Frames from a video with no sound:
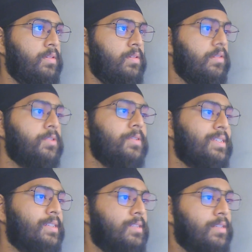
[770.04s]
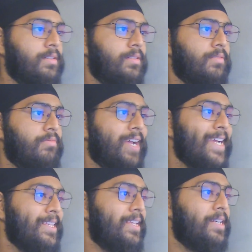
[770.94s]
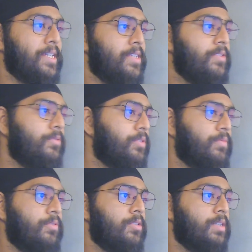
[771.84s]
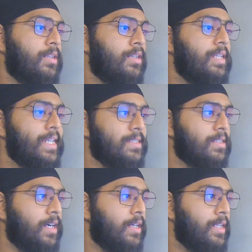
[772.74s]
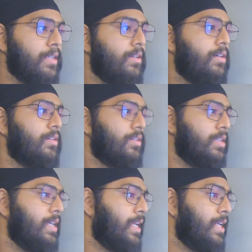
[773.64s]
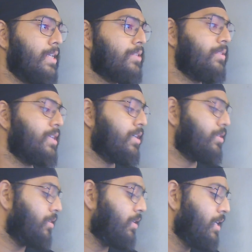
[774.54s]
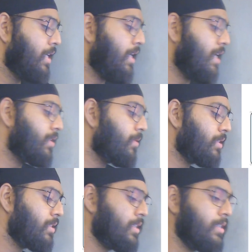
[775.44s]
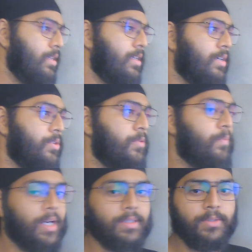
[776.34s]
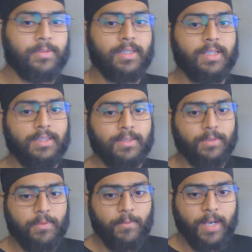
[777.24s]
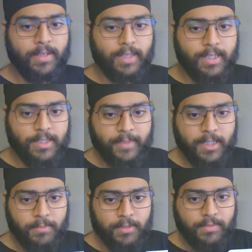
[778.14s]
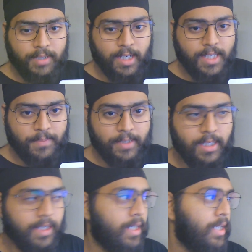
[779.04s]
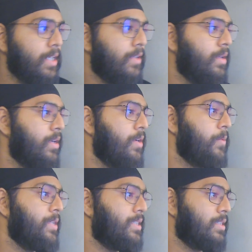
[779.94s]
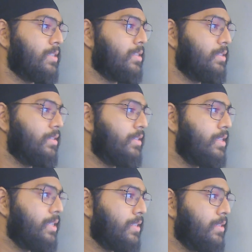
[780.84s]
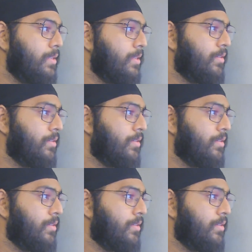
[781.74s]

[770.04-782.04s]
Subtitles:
So this is the file that I used for laser cutting the acrylic. So there are, as you can see, there are two parts to it. There's one that is made up of transparent acrylic, which is this